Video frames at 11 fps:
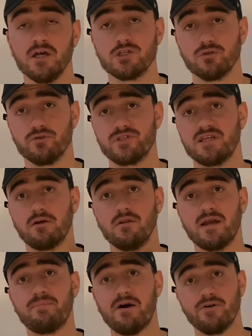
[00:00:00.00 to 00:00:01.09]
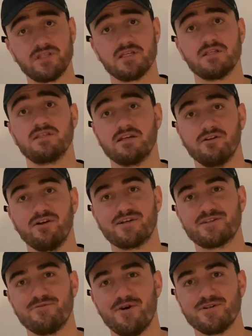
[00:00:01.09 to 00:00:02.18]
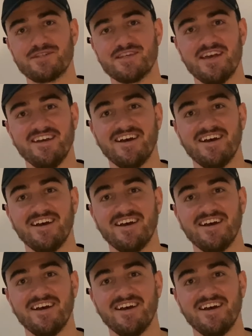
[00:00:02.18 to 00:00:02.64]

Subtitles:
So those single leg balances and single leg squats,